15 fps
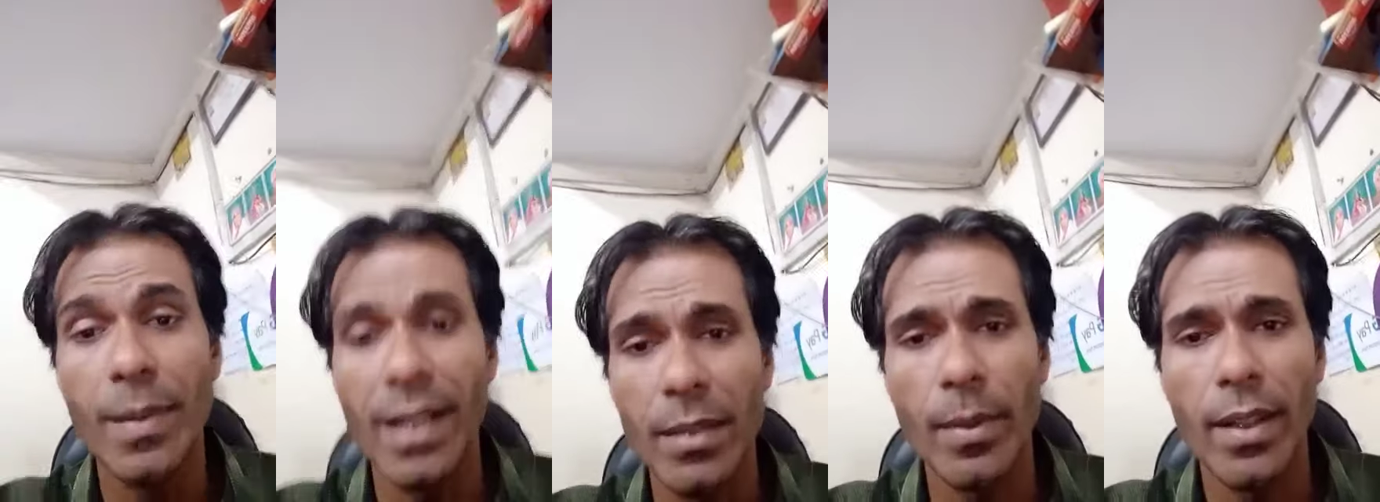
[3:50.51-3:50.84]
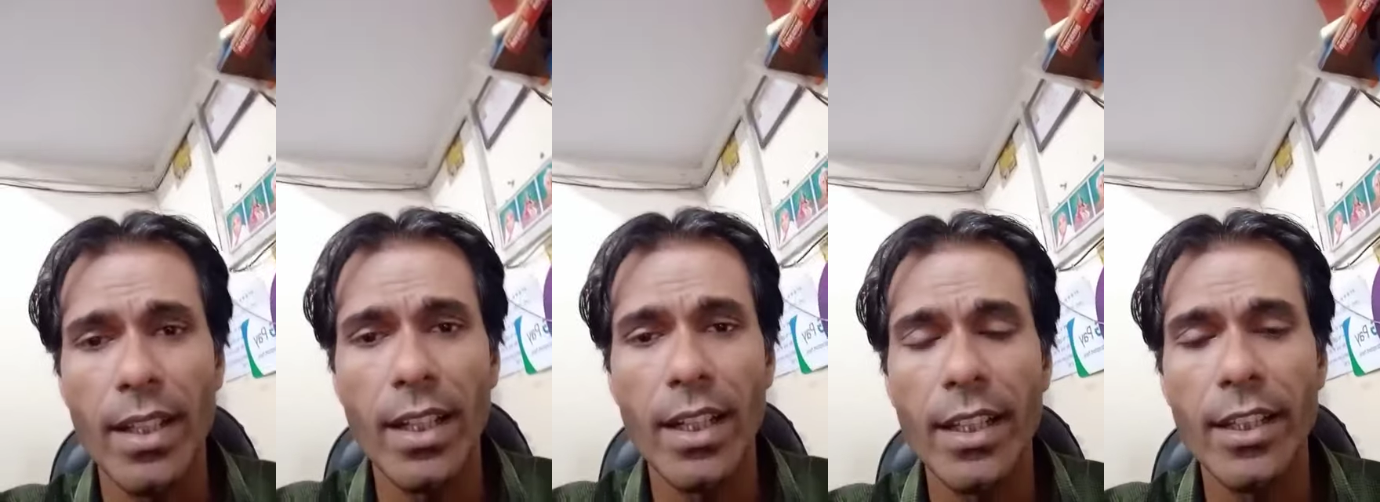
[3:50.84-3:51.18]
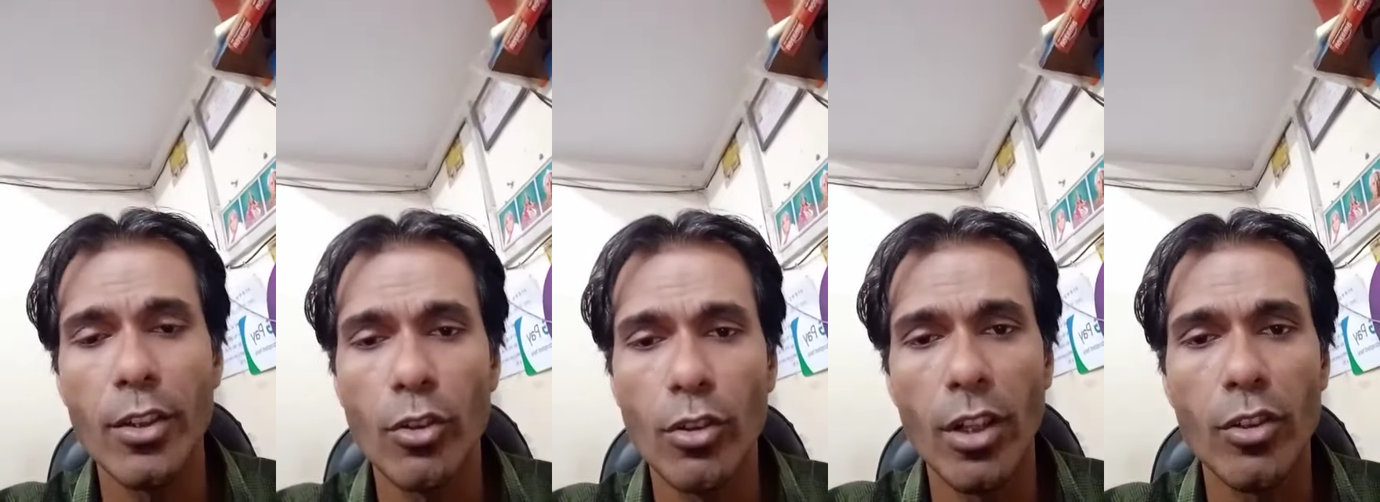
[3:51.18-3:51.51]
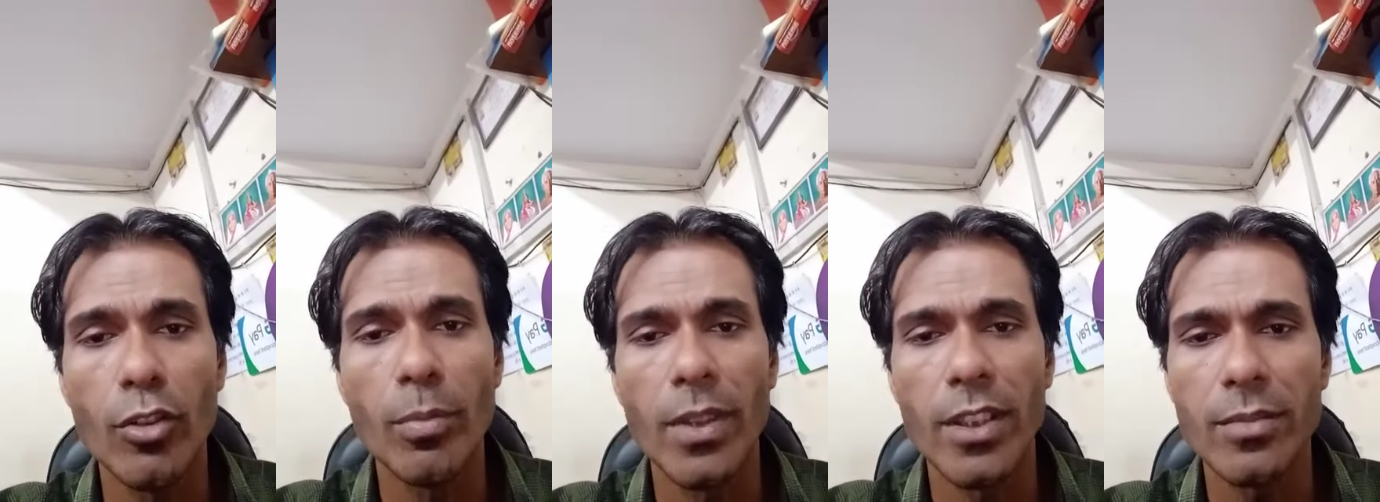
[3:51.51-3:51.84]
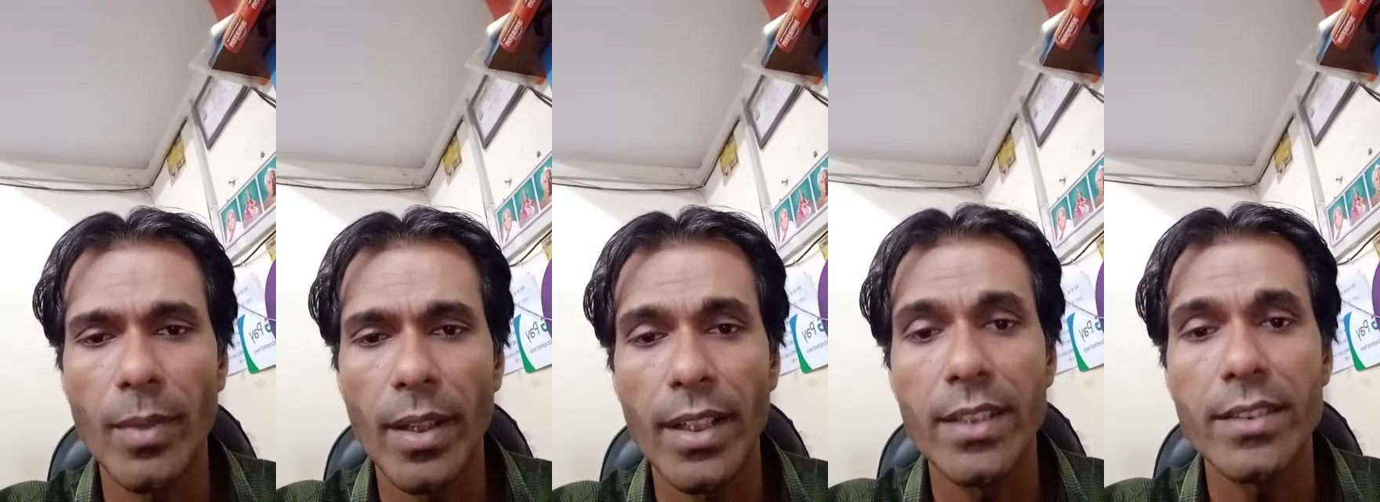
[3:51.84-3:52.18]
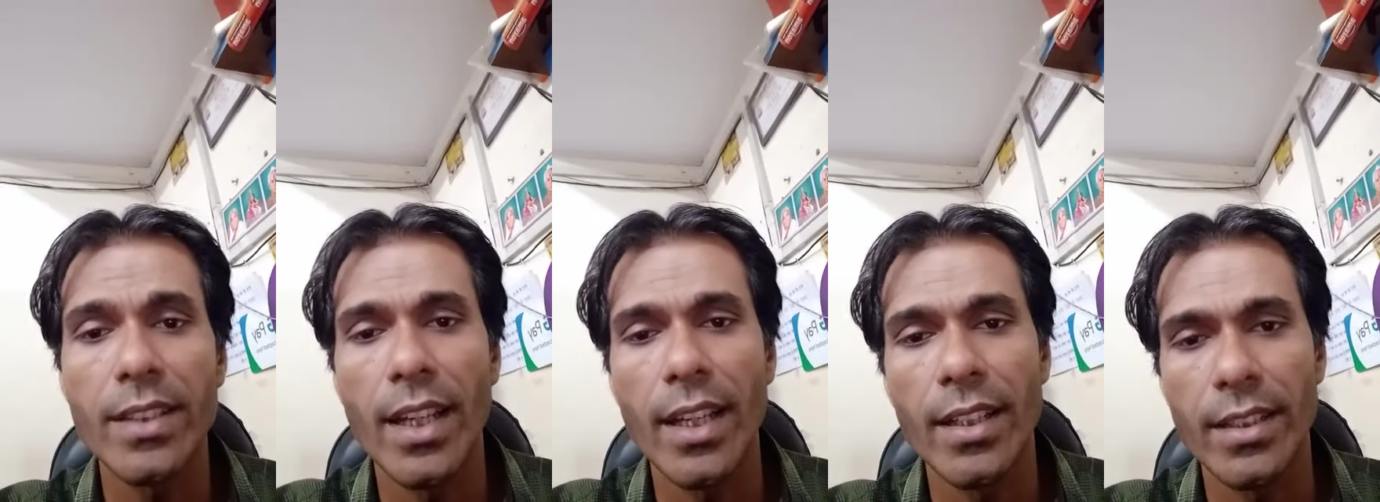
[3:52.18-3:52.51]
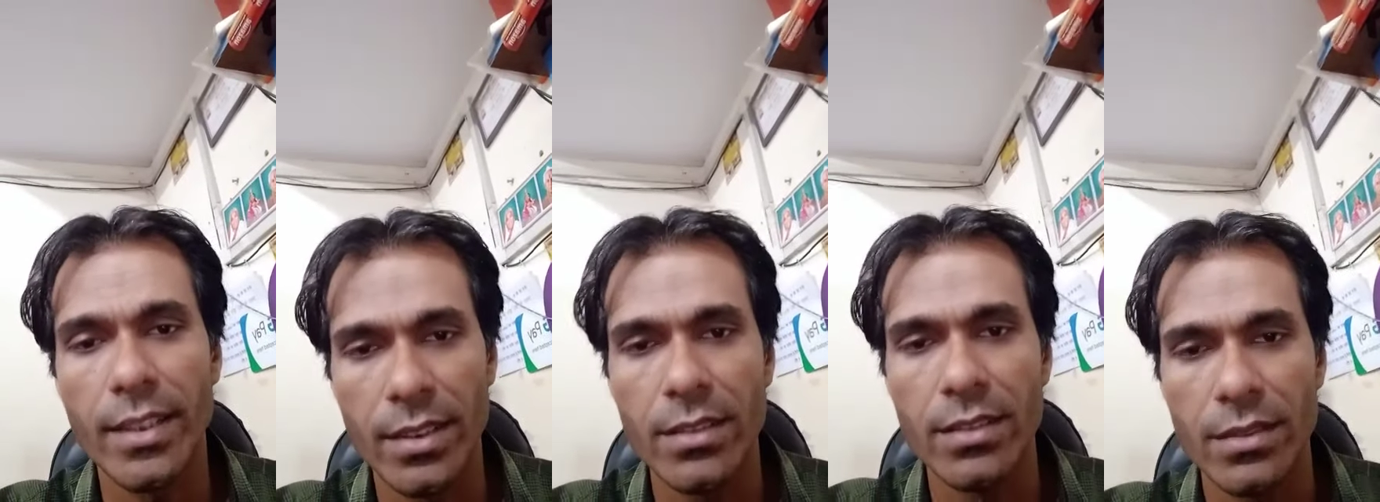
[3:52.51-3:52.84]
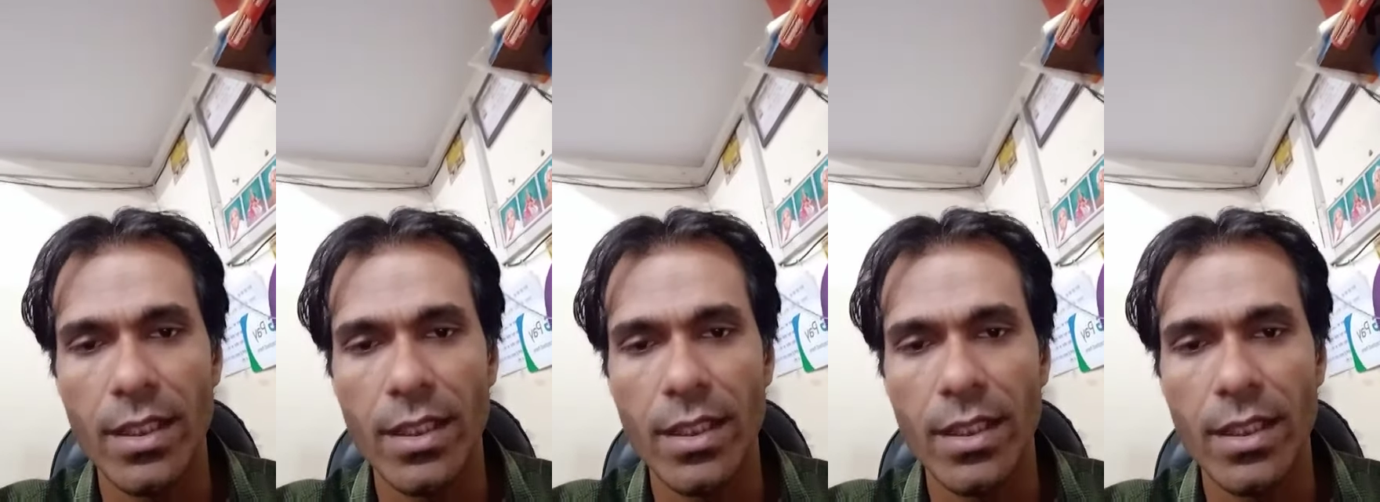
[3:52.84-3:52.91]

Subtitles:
mathematically q equal to plus minus ne.